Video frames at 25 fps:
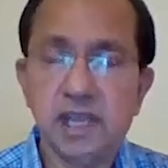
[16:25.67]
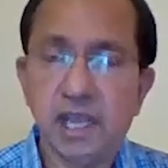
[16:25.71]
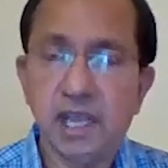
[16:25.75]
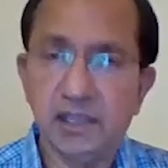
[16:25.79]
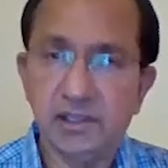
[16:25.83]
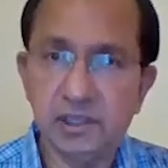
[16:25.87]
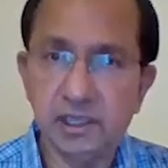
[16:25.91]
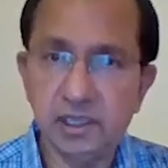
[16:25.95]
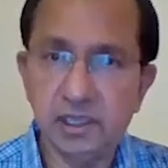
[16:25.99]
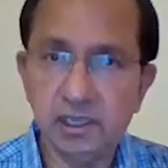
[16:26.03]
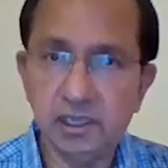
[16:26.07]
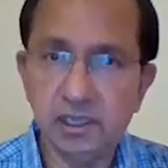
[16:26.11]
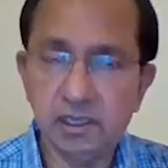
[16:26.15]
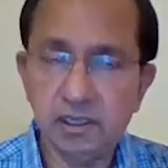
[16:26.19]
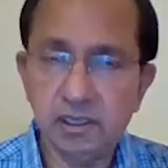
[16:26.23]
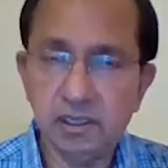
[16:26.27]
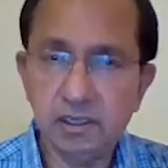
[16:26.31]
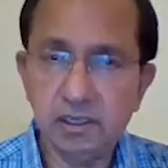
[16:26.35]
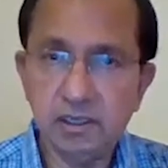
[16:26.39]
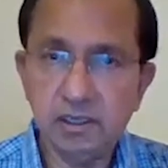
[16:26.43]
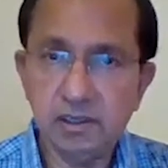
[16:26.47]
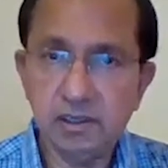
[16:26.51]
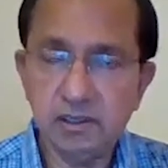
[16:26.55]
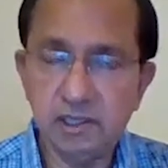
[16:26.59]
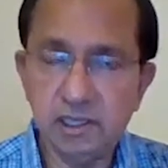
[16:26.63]
I think
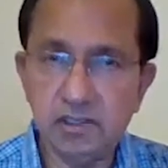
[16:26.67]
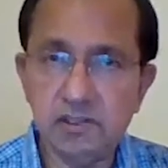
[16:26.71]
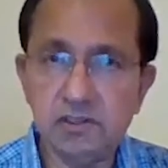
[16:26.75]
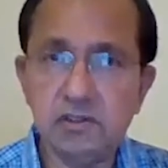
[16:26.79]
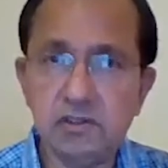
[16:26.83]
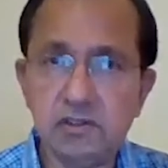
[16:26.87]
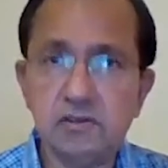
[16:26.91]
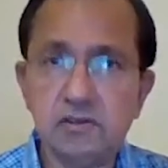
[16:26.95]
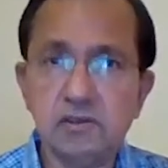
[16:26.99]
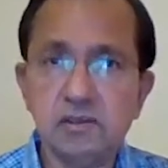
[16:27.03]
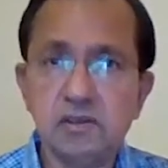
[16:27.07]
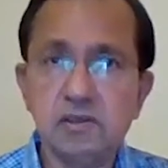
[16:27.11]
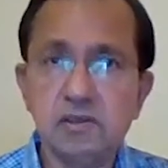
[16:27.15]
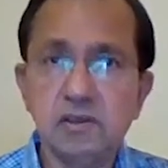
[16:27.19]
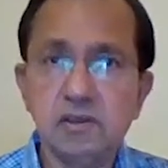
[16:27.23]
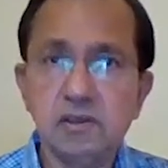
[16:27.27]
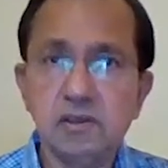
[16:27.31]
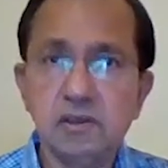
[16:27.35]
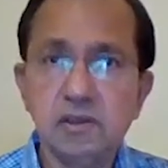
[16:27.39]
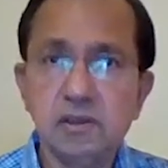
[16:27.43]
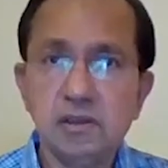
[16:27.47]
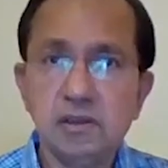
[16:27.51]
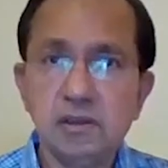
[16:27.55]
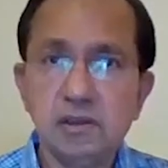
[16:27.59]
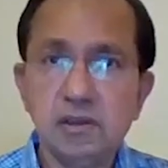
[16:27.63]
this
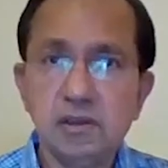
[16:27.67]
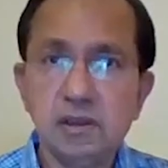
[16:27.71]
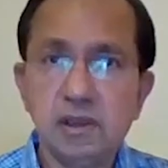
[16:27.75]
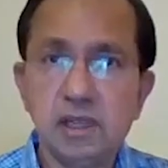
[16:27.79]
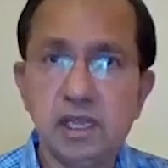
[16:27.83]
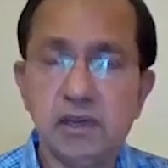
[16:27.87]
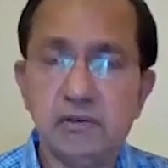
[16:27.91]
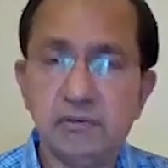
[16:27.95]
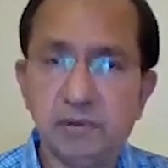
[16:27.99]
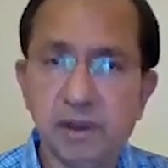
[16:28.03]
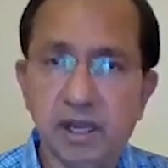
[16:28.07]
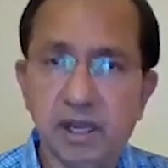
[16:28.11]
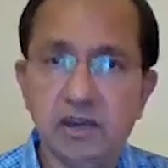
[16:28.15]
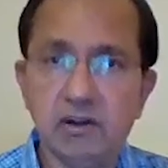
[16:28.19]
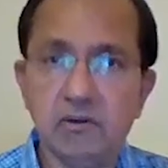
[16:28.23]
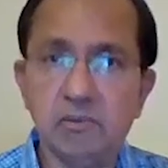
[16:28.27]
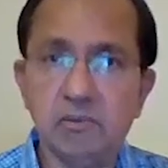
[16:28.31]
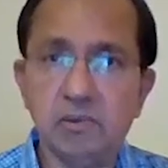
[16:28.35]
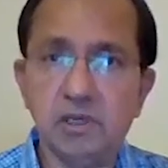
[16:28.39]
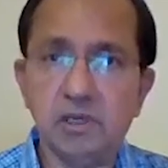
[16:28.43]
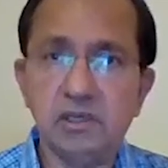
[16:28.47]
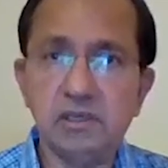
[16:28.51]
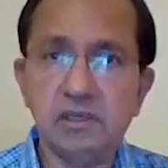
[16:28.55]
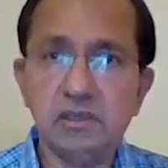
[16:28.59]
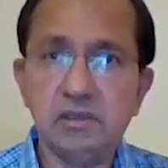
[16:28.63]

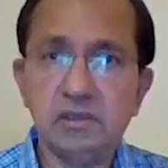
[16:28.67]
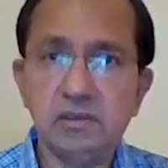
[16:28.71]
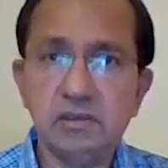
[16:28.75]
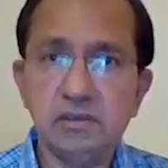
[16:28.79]
environment